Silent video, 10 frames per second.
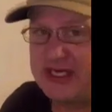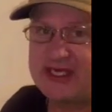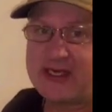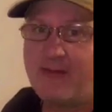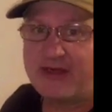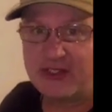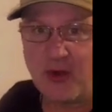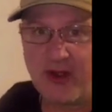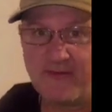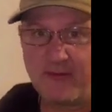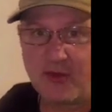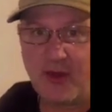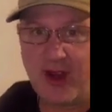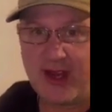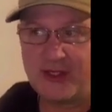you see some sort of a
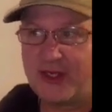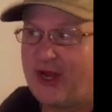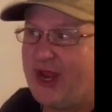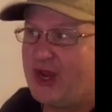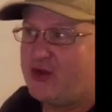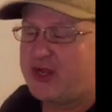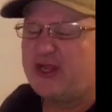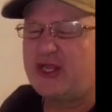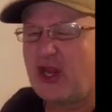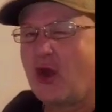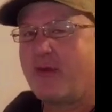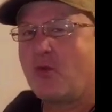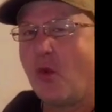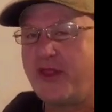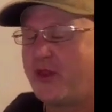Mirage, you can determine